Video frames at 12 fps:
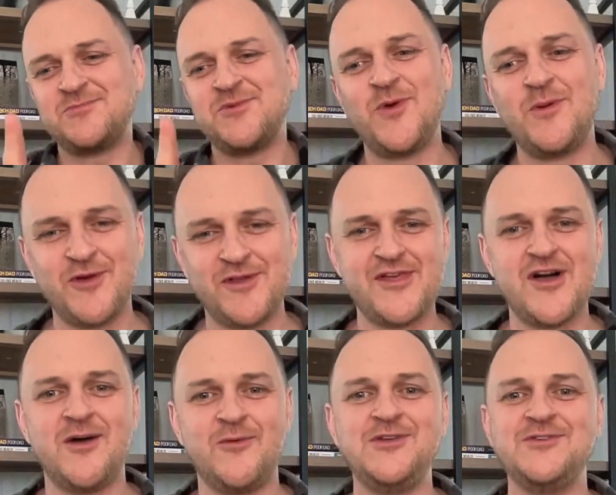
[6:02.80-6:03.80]
but one more
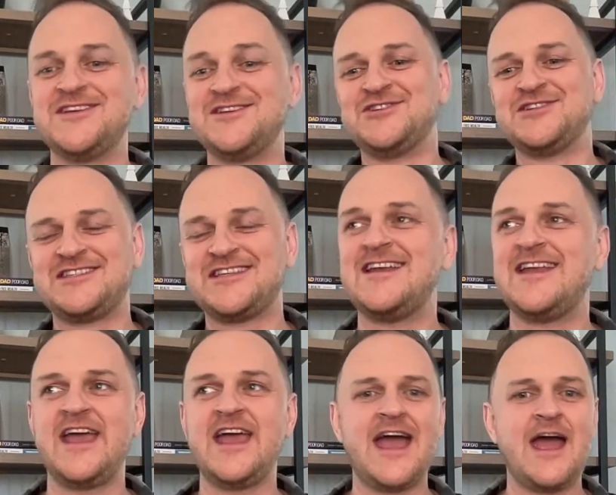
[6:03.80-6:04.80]
thought. When you said just send
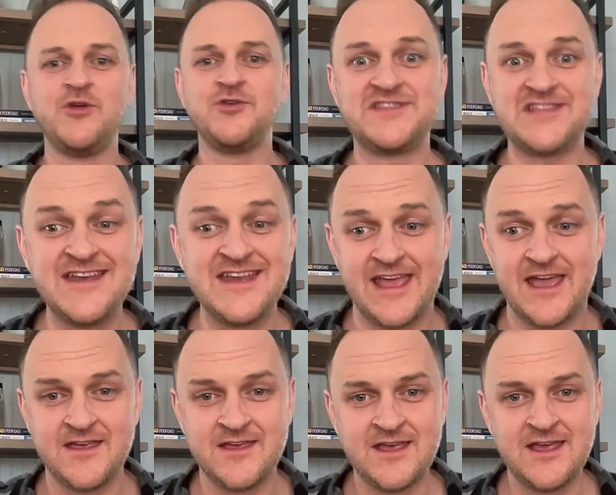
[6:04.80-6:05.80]
it, how are you sending it?
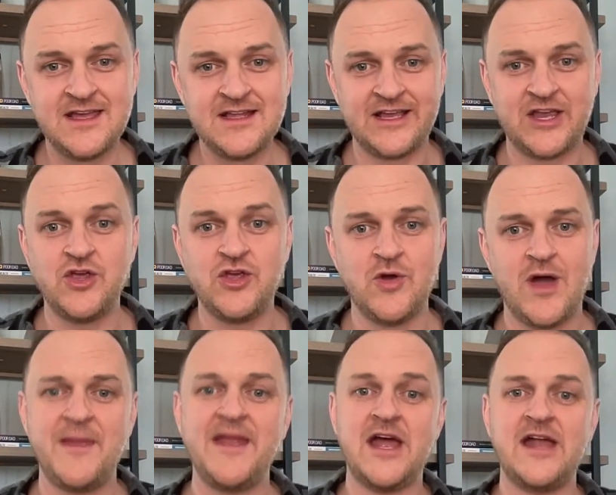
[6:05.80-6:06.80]
Like, are you, I
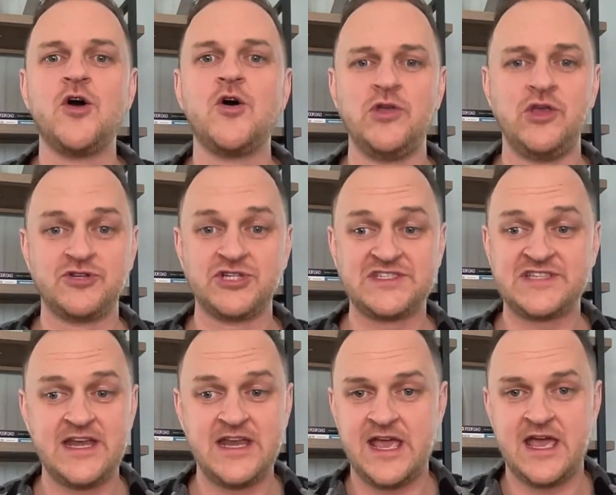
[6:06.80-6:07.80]
mean, I know you're just
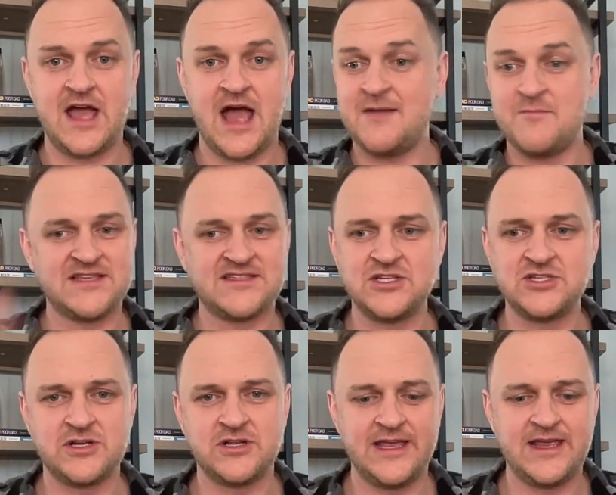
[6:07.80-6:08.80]
sending it
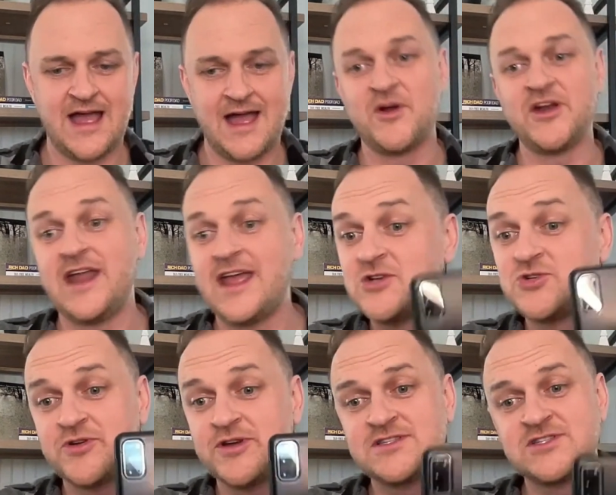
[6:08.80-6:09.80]
iMessenger. Like, I'm on an
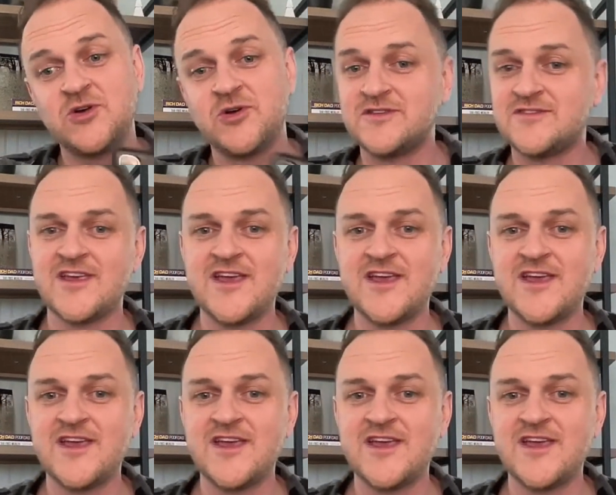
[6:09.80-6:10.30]
Android, so it's,